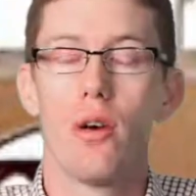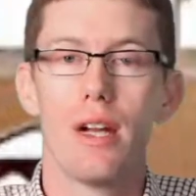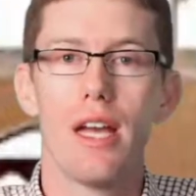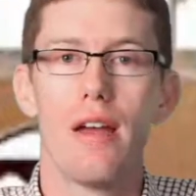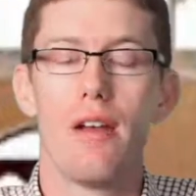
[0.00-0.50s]
So
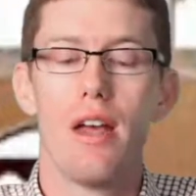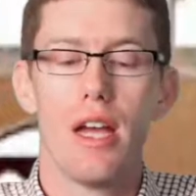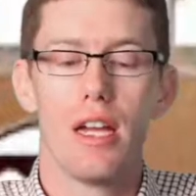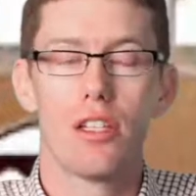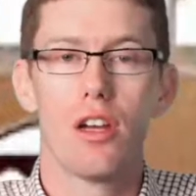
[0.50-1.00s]
again,
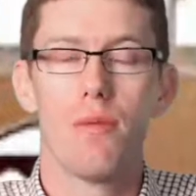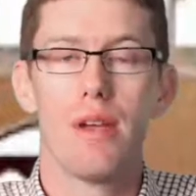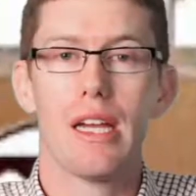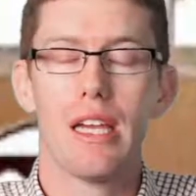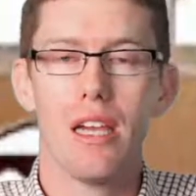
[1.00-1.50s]
it's going to
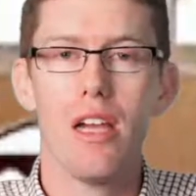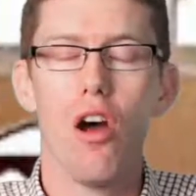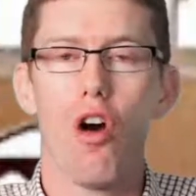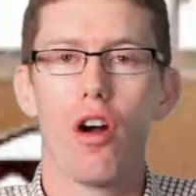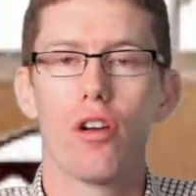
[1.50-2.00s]
be
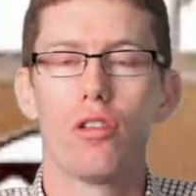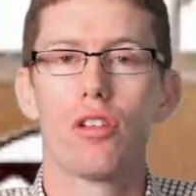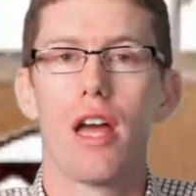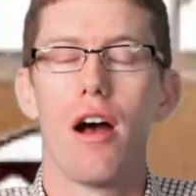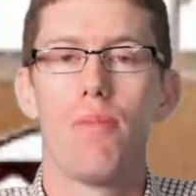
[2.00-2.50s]
key
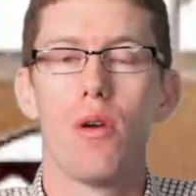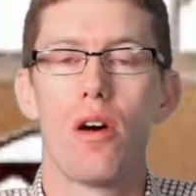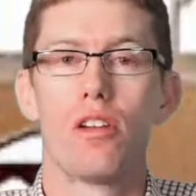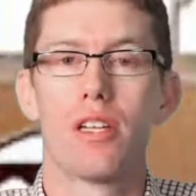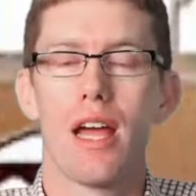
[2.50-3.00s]
articles to help you
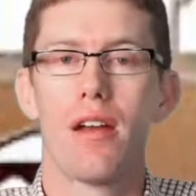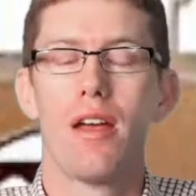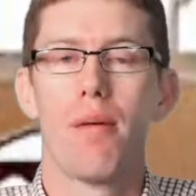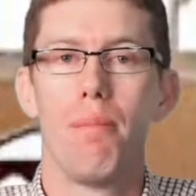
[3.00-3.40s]
understand